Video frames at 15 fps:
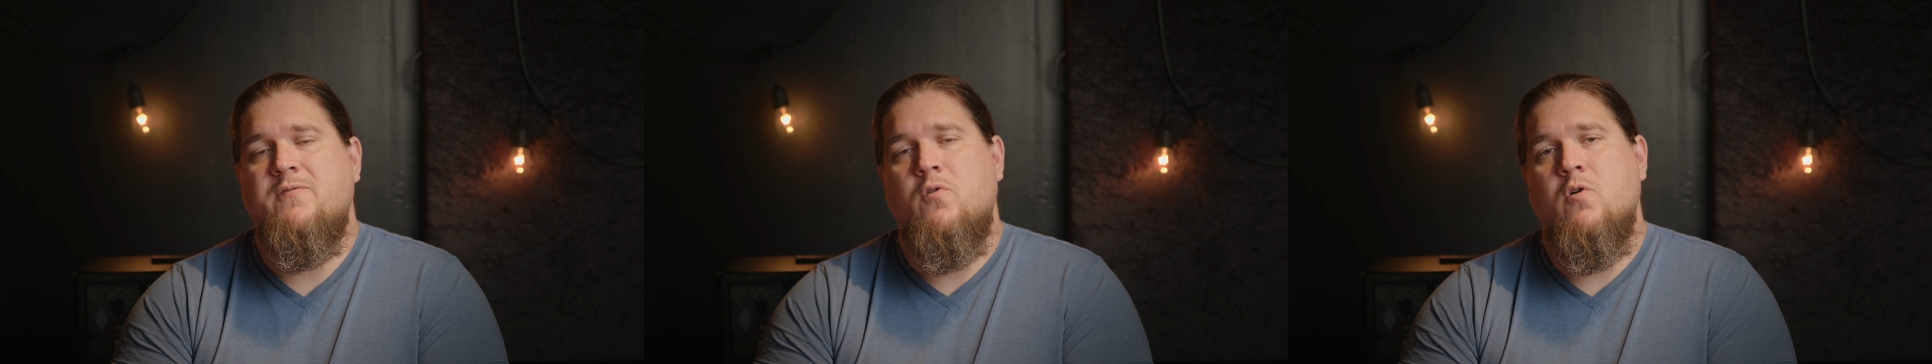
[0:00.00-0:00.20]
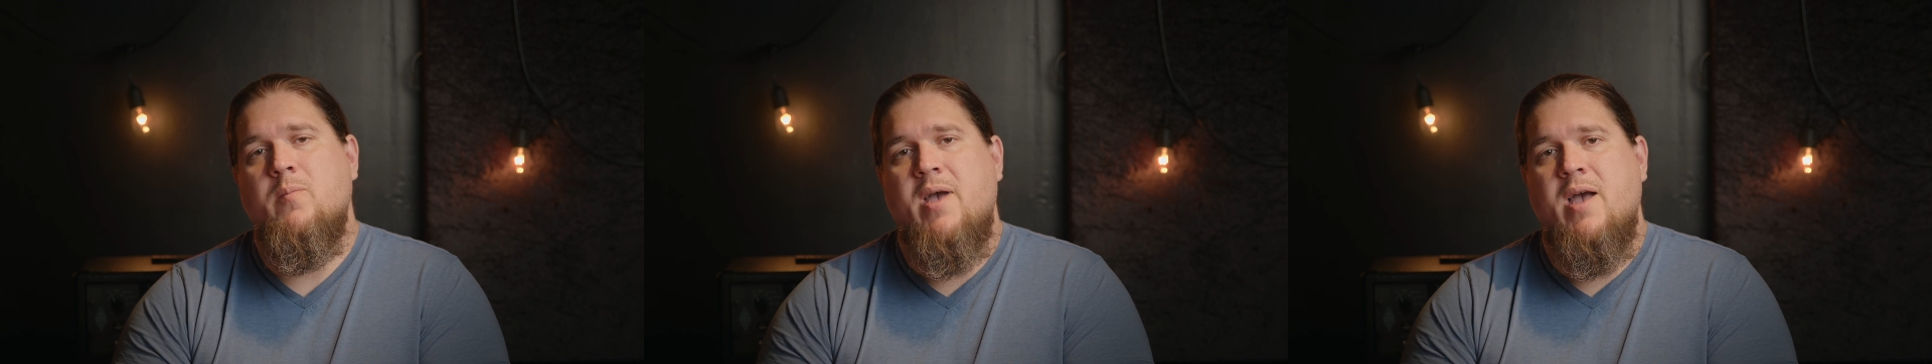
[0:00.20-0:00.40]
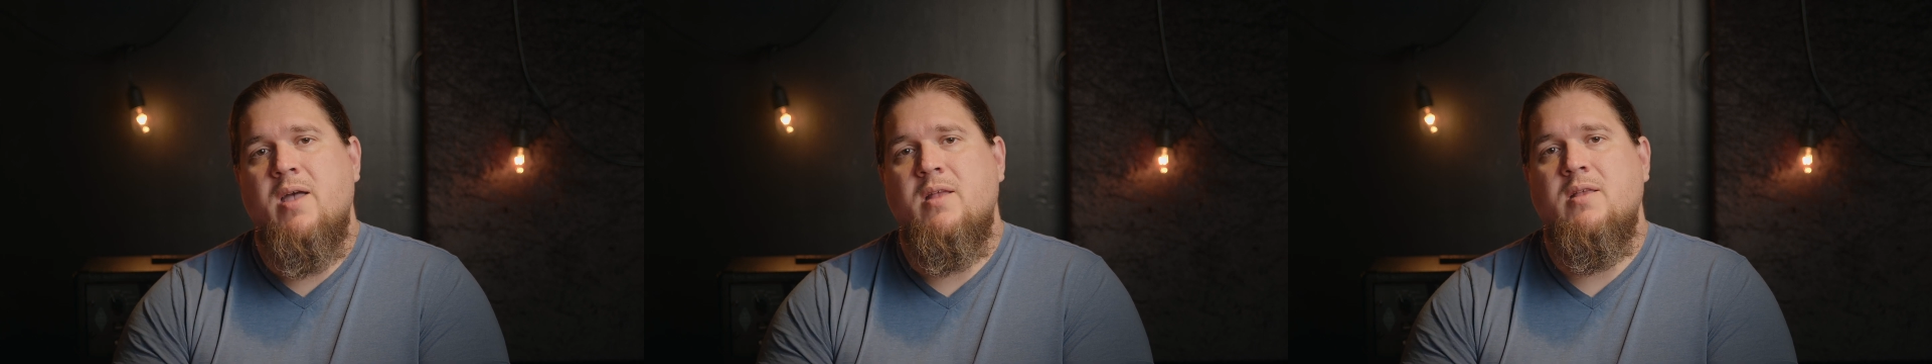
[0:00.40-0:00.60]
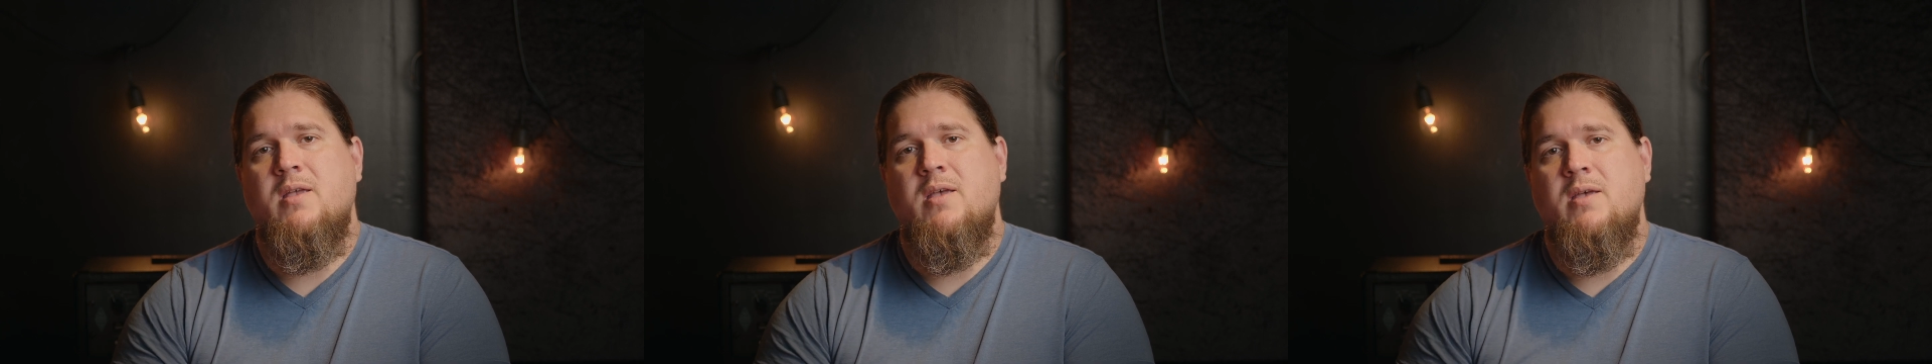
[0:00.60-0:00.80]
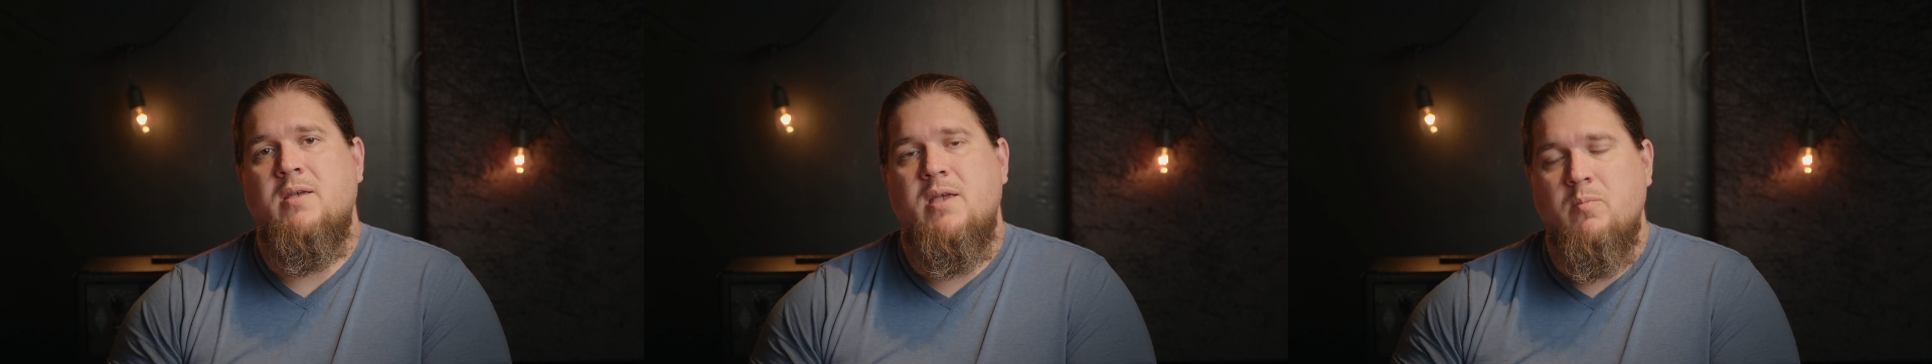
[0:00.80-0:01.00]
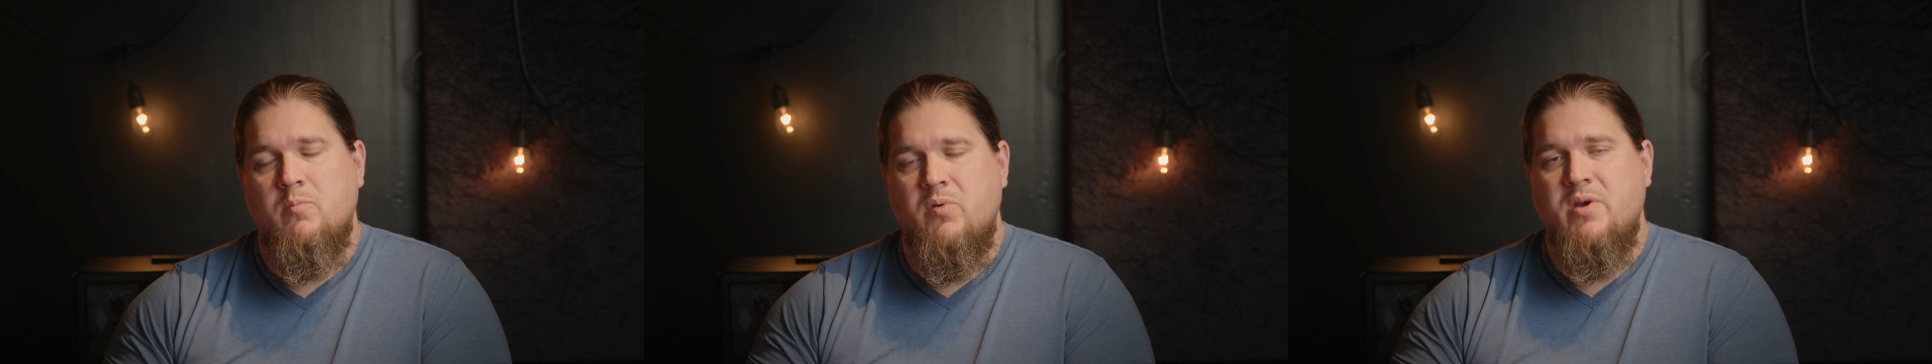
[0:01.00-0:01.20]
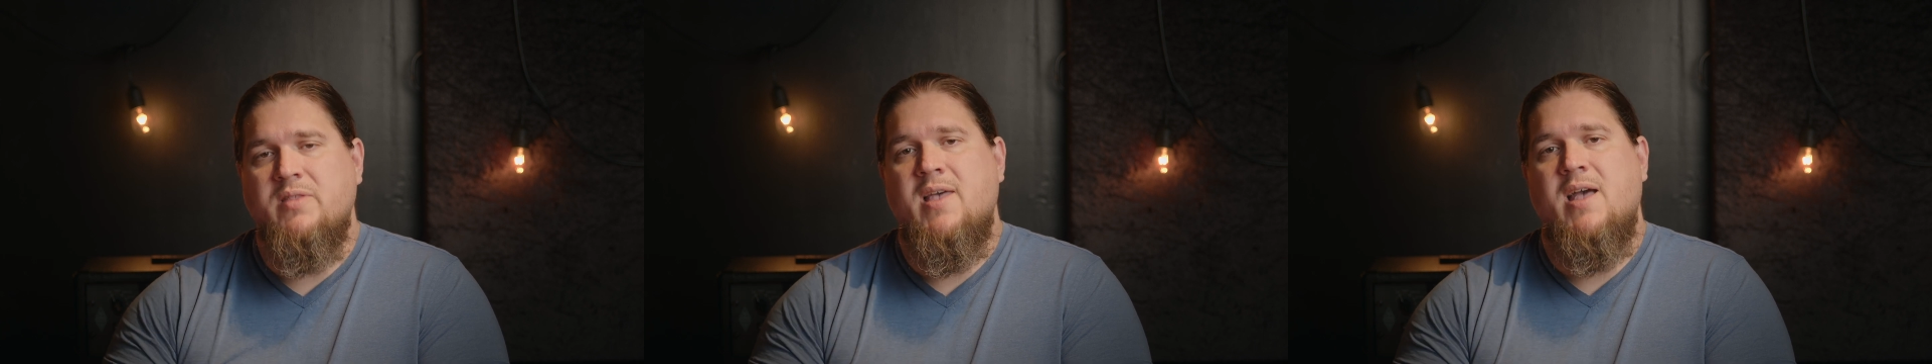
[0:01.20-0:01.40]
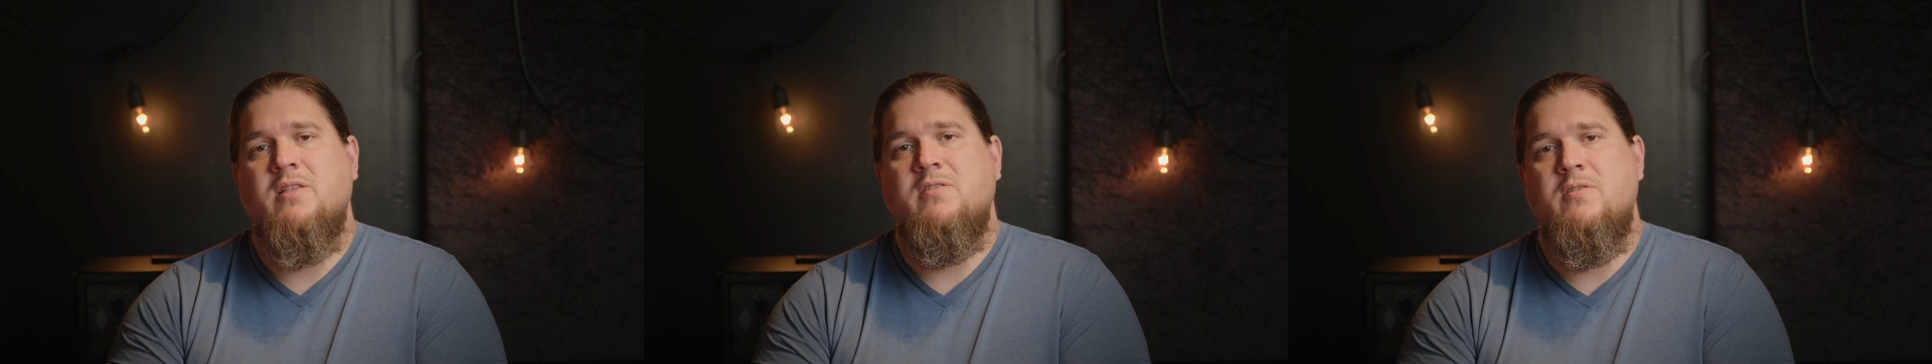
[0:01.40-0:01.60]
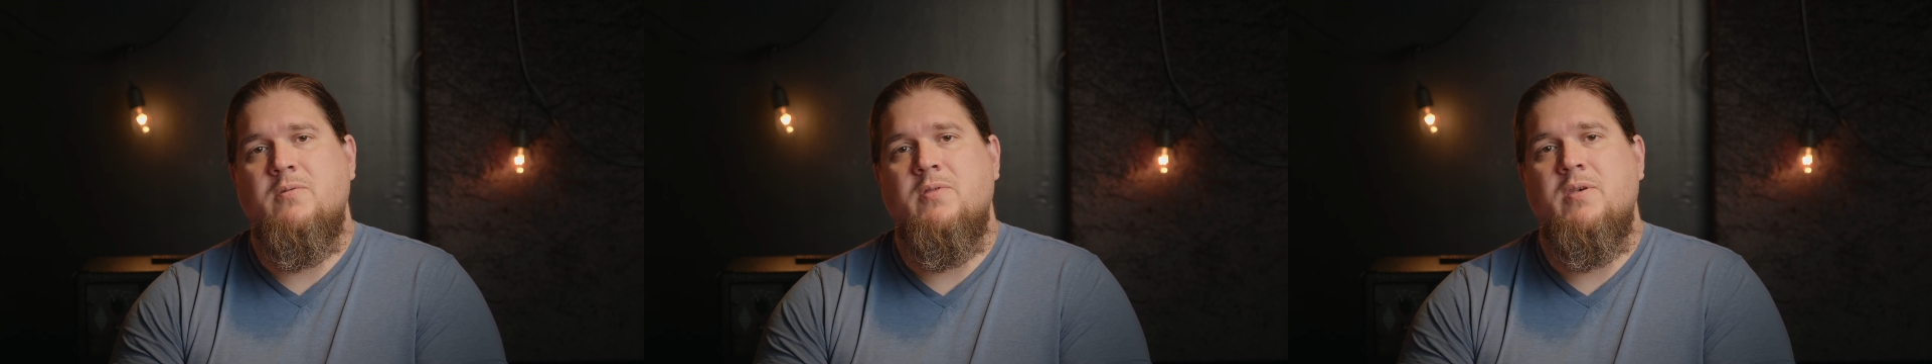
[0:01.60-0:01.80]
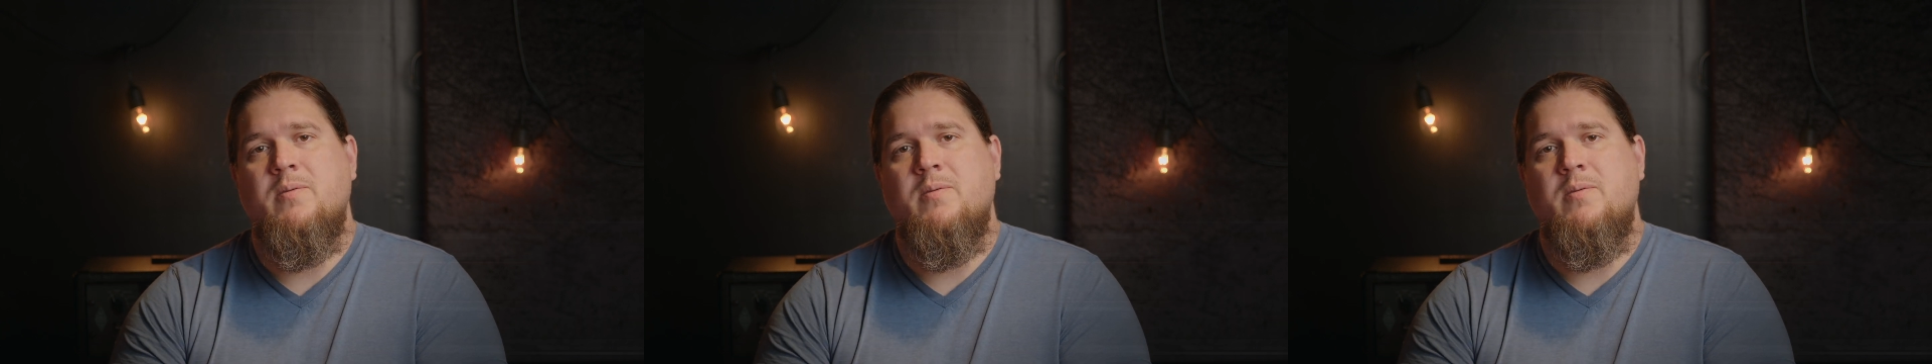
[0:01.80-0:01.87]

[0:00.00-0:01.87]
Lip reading: format and bring that to